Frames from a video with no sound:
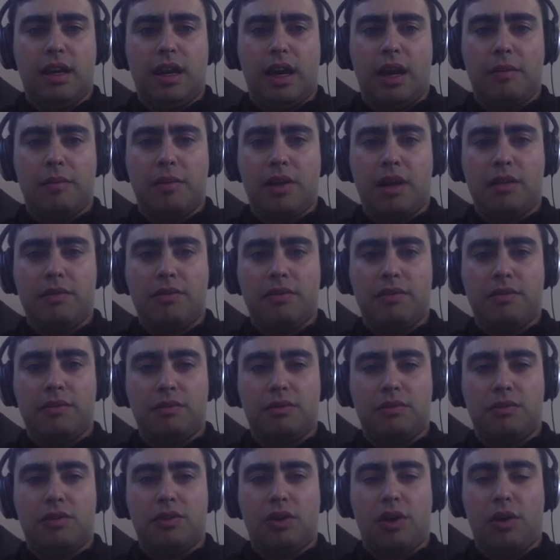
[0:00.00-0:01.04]
I'm not
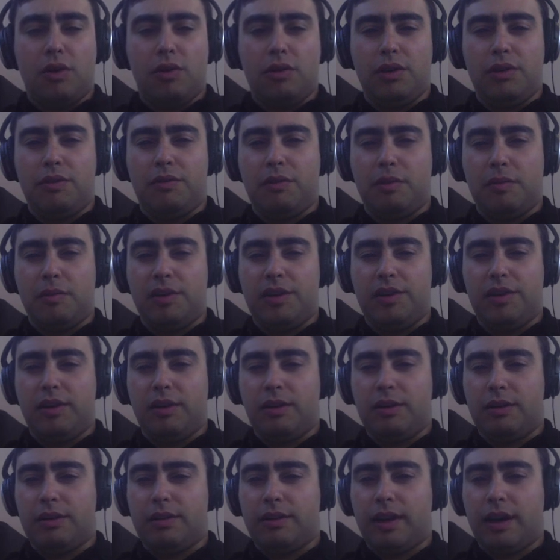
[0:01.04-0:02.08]
totally
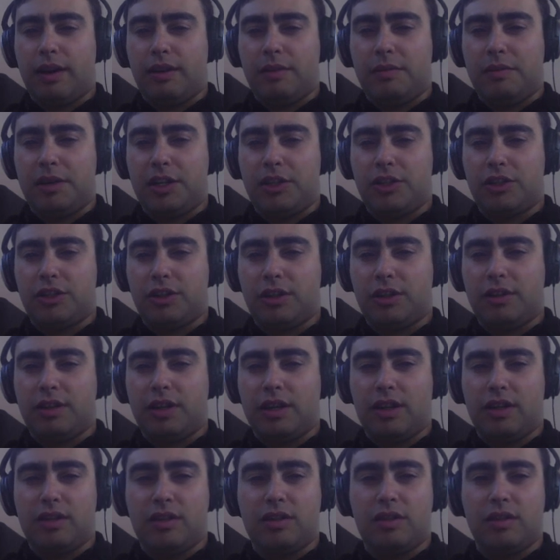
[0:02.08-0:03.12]
familiar with how to make sure
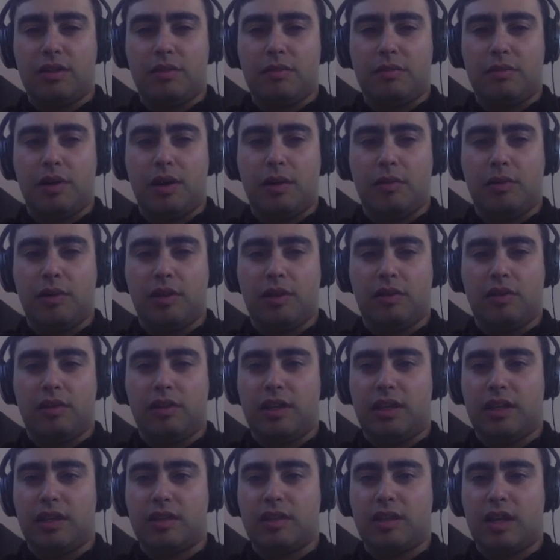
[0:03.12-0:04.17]
that it's
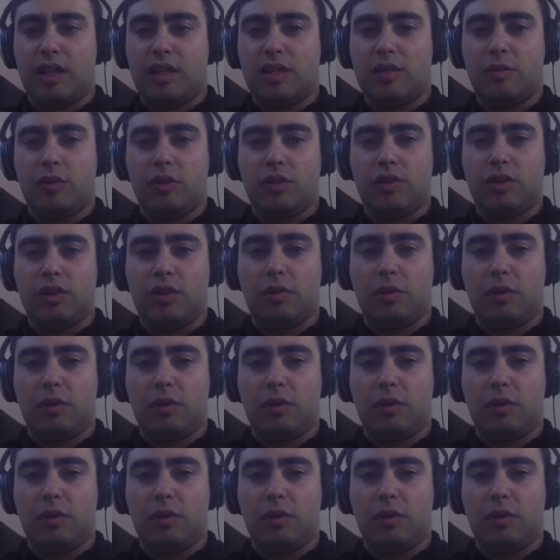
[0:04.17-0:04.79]
publicly accessible to the